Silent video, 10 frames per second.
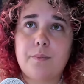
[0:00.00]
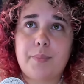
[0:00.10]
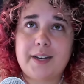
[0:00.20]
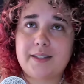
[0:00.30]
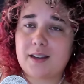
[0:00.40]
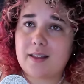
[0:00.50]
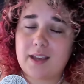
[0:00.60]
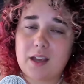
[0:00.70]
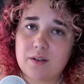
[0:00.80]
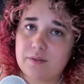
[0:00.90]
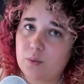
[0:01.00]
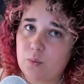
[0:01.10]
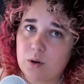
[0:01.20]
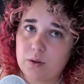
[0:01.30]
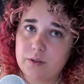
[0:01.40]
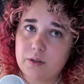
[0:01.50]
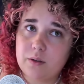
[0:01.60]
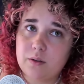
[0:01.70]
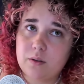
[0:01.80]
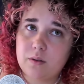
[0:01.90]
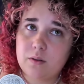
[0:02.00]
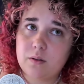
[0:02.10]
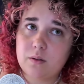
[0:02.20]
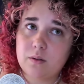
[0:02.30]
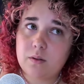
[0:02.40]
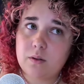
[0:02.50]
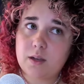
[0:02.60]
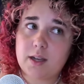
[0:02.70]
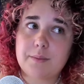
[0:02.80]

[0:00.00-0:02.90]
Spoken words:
but it's not the end of the world. And